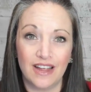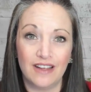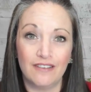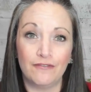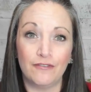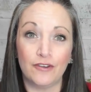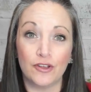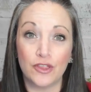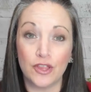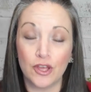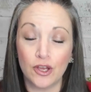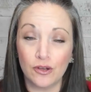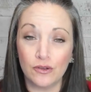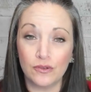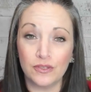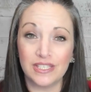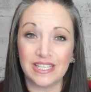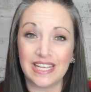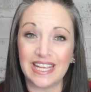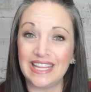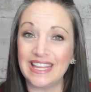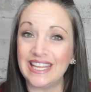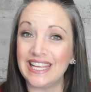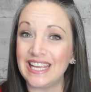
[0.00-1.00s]
for those
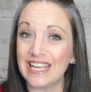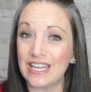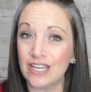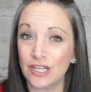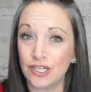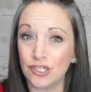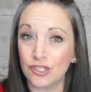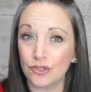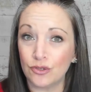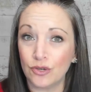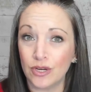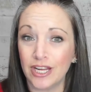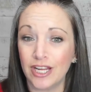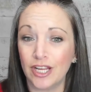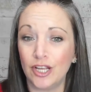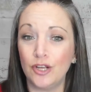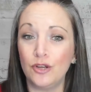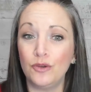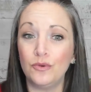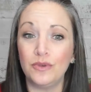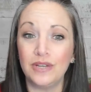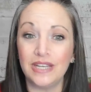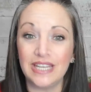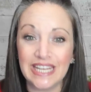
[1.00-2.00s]
in the industry
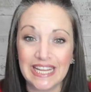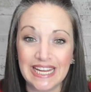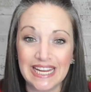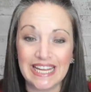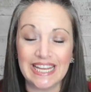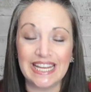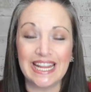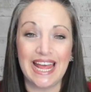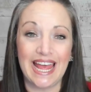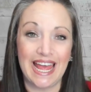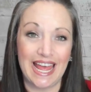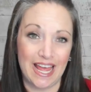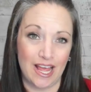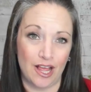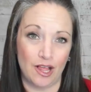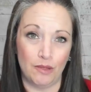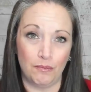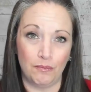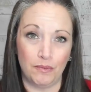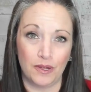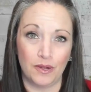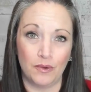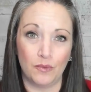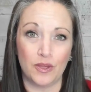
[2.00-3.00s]
who need
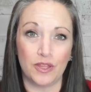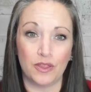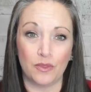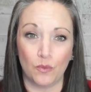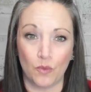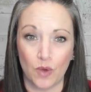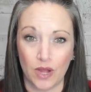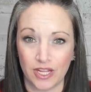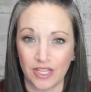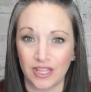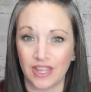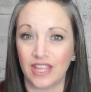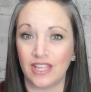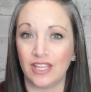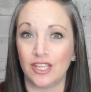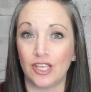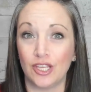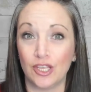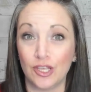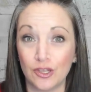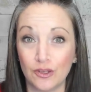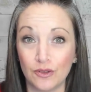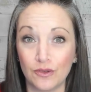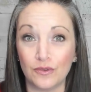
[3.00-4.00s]
help with what
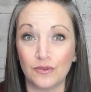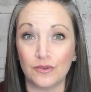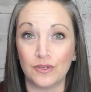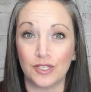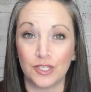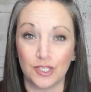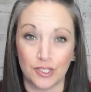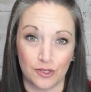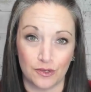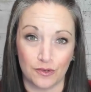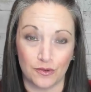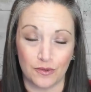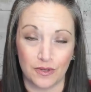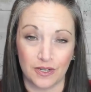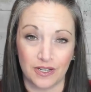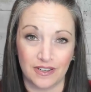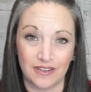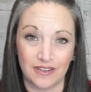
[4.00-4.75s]
you do.